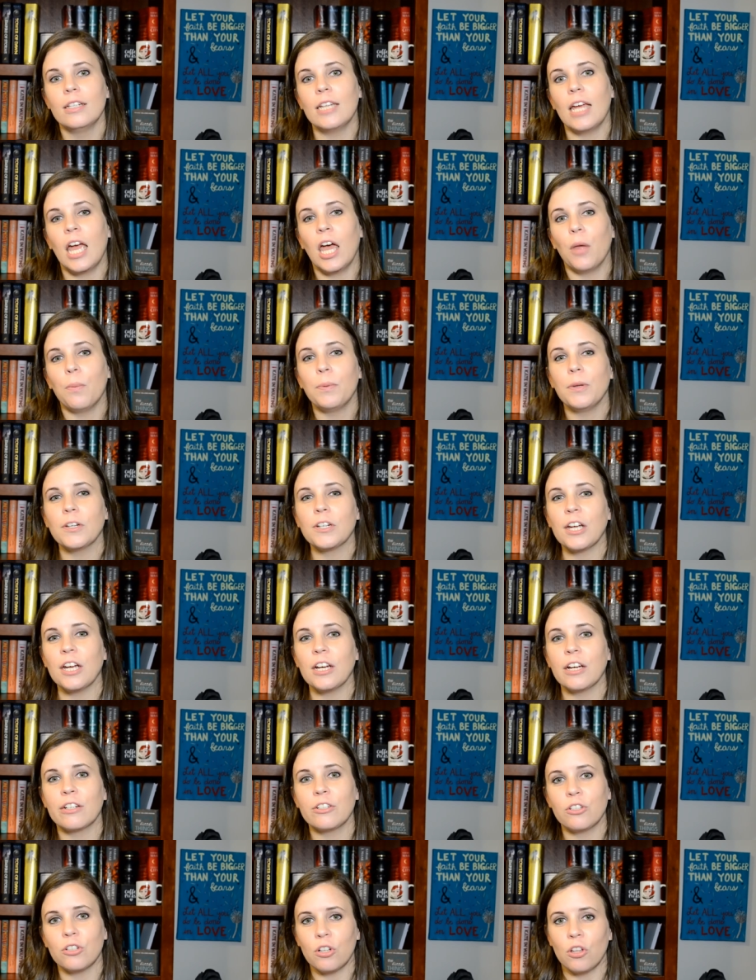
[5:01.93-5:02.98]
to help your
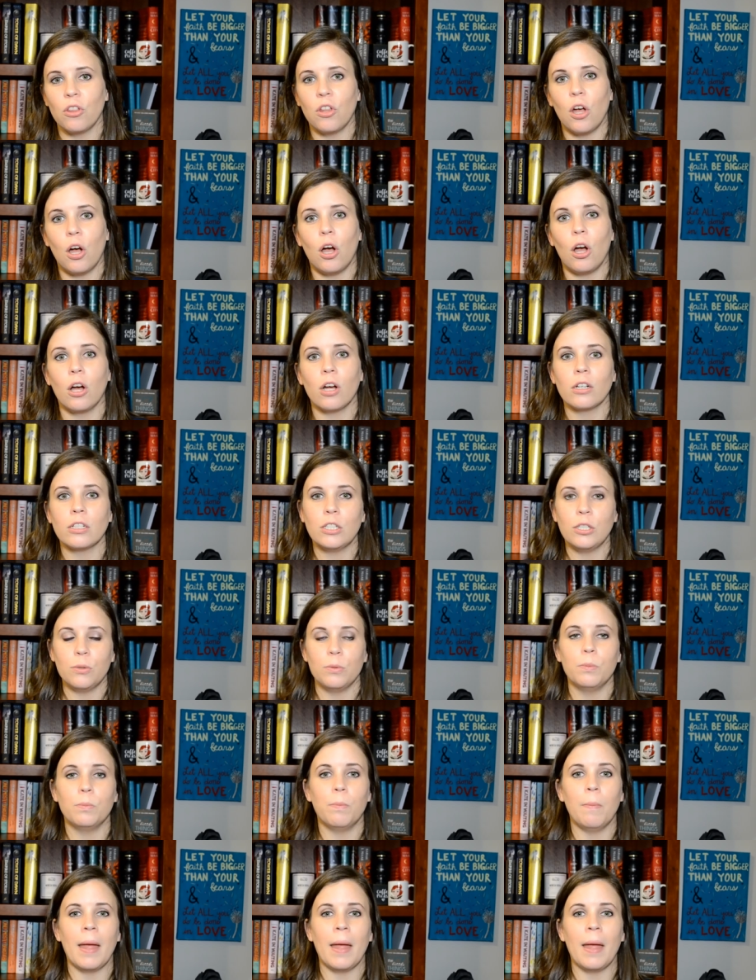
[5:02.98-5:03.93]
character along, to